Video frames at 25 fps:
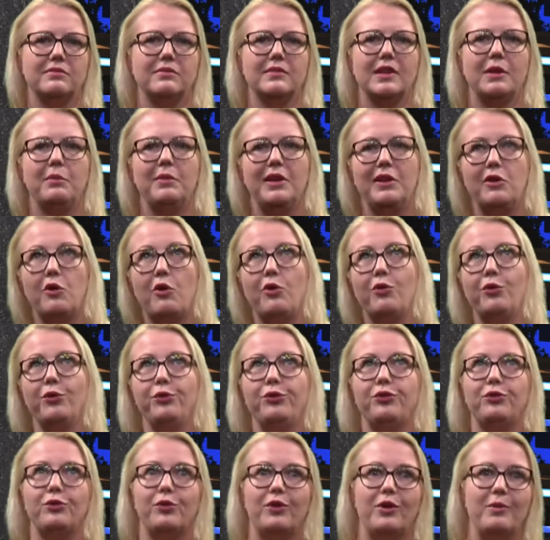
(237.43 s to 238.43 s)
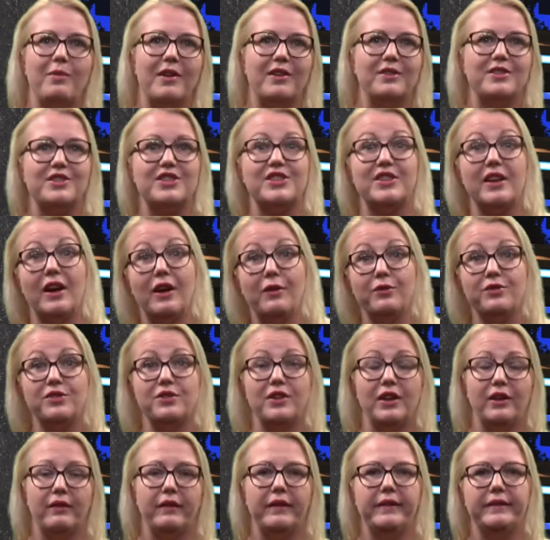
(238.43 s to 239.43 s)
I mean, the whole story about
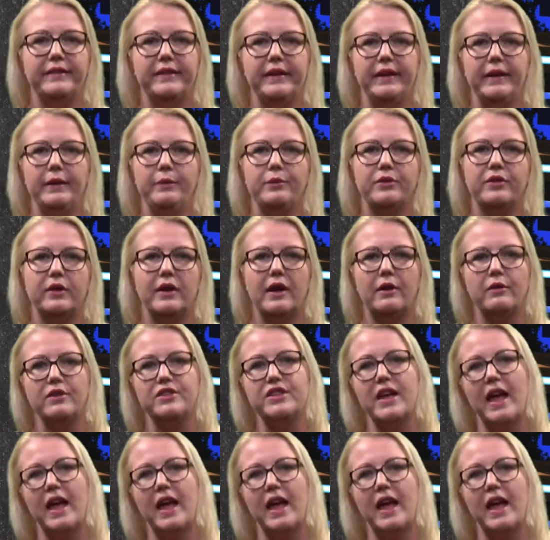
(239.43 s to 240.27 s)
self-steering teams and how it's